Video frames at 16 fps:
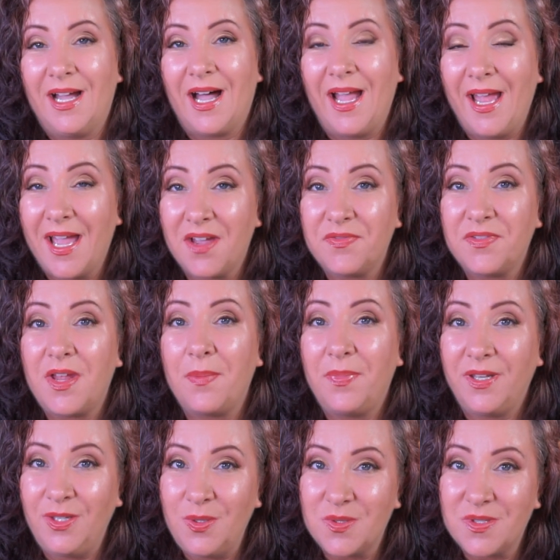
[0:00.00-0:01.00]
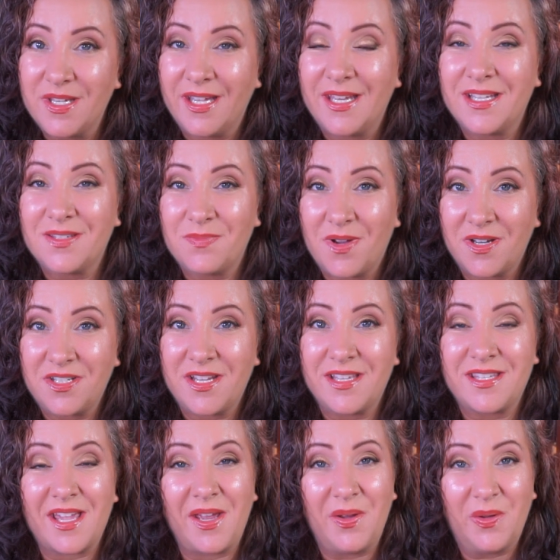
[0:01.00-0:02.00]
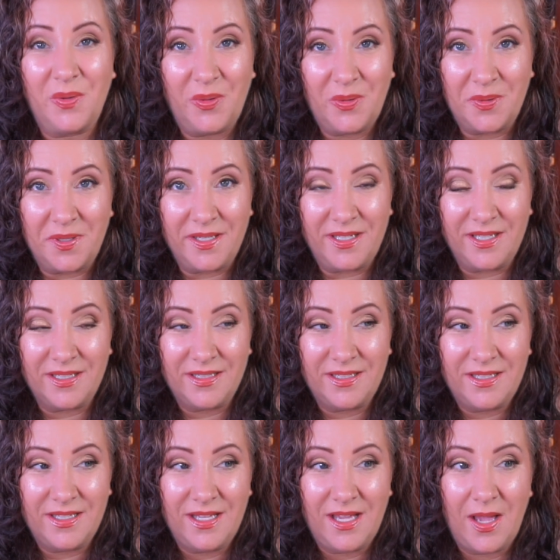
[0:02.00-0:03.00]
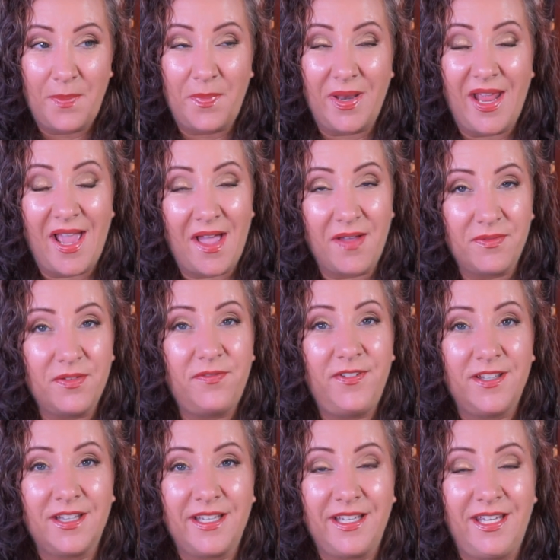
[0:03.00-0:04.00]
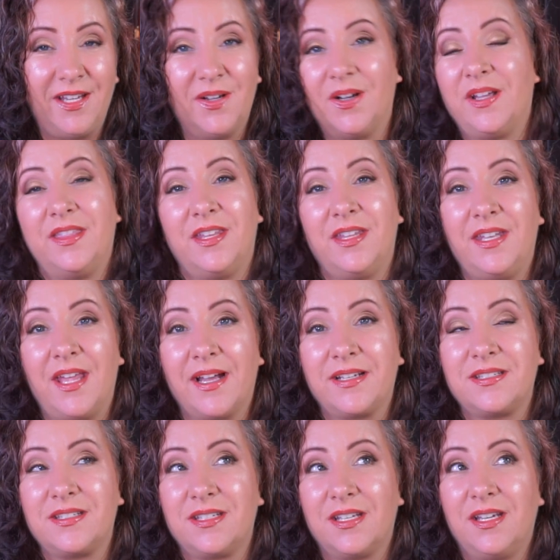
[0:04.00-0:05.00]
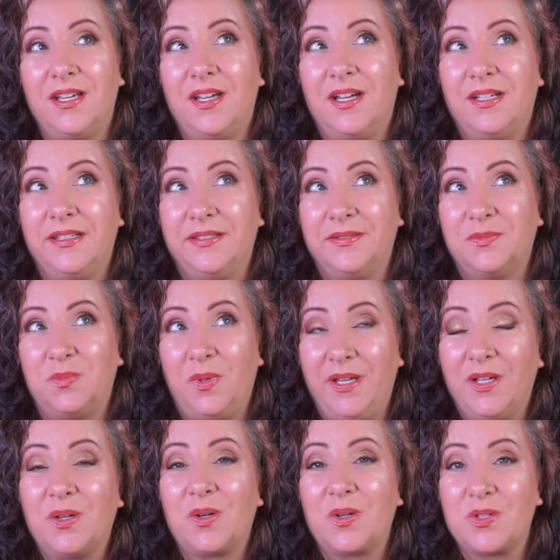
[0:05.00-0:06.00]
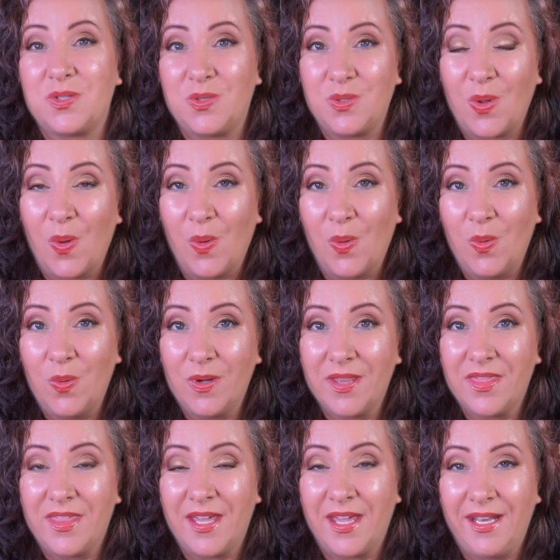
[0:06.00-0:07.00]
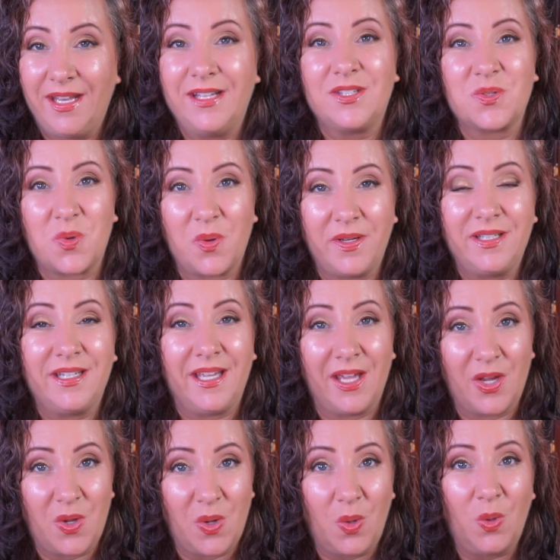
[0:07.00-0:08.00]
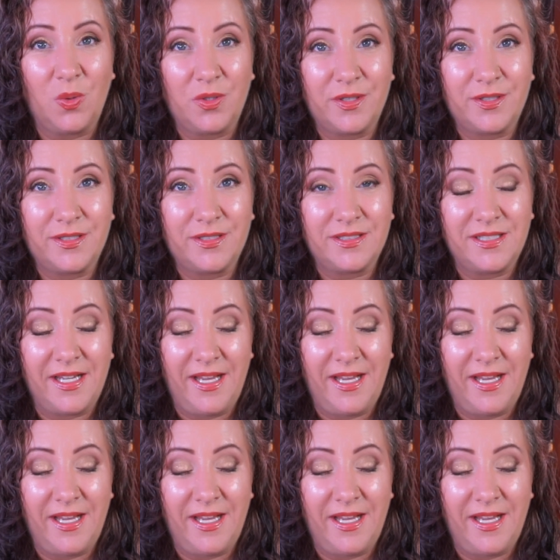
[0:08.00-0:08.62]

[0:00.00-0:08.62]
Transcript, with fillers: I have not been using it as much as I could, but I have a feeling here in the next week or so that it's going to get colder,